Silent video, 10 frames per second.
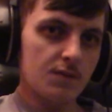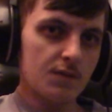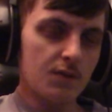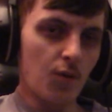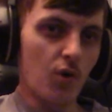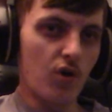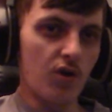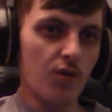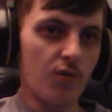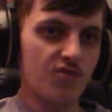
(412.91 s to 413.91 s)
no
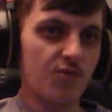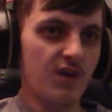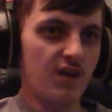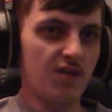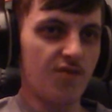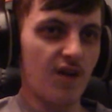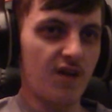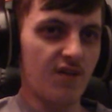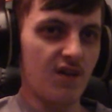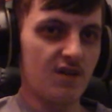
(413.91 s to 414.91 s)
audio, which means fight
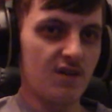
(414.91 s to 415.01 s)
scene.